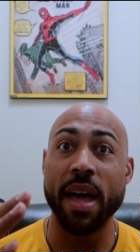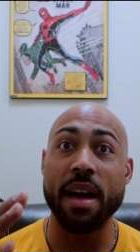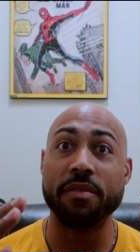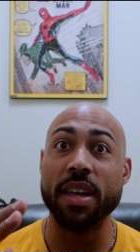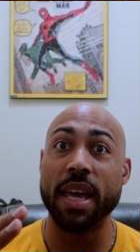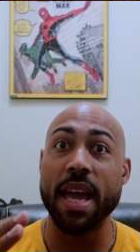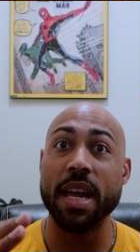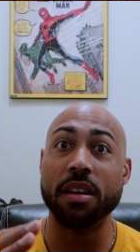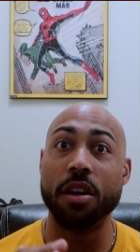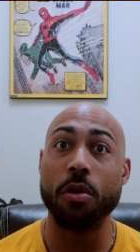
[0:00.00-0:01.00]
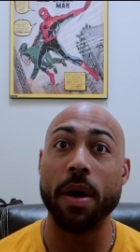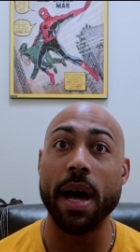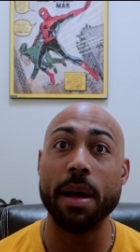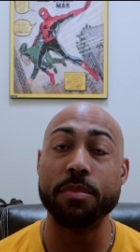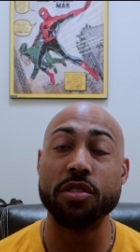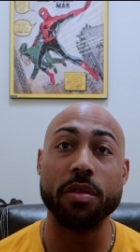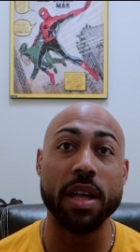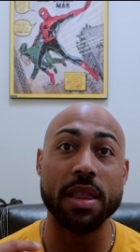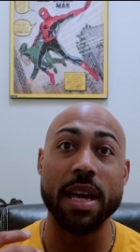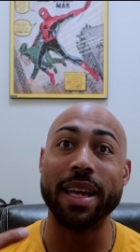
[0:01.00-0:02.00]
have the gain go up so
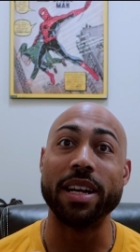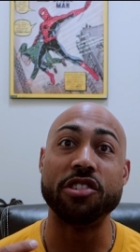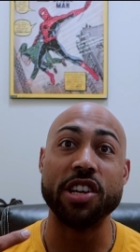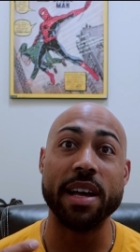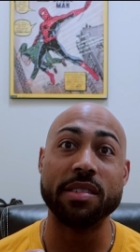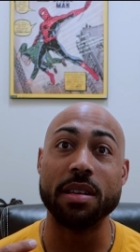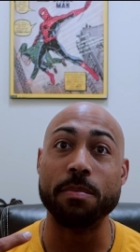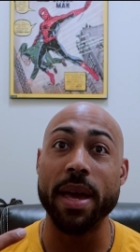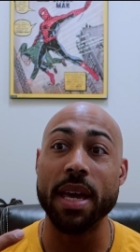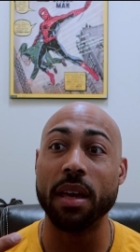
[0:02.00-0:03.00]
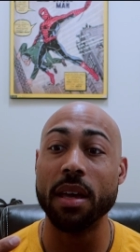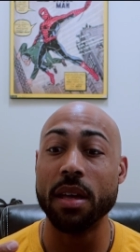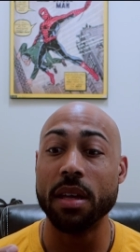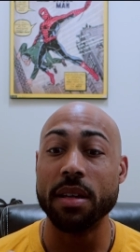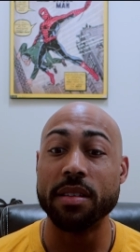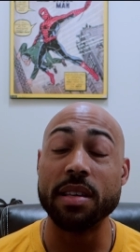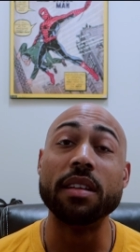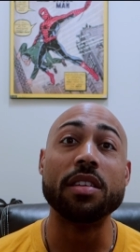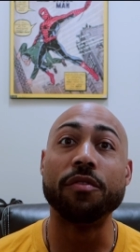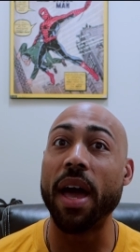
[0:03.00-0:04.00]
that they can adjust and make
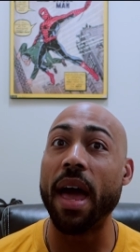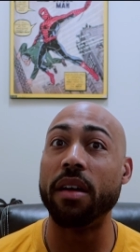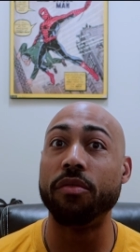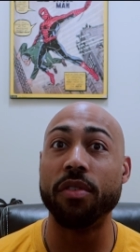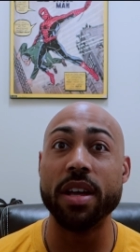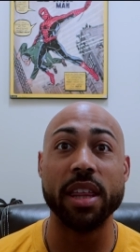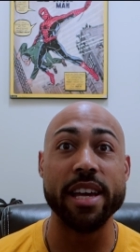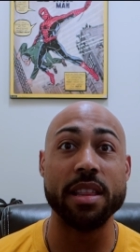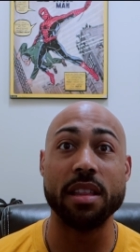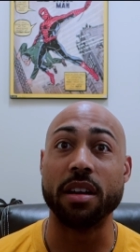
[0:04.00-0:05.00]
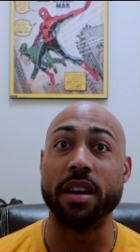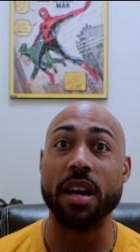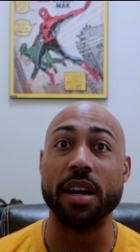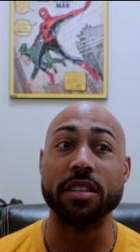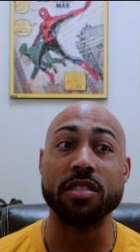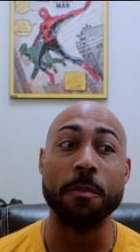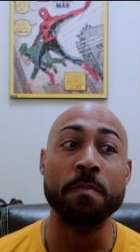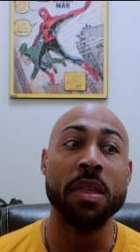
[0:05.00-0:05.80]
sense of everything that they're hearing. So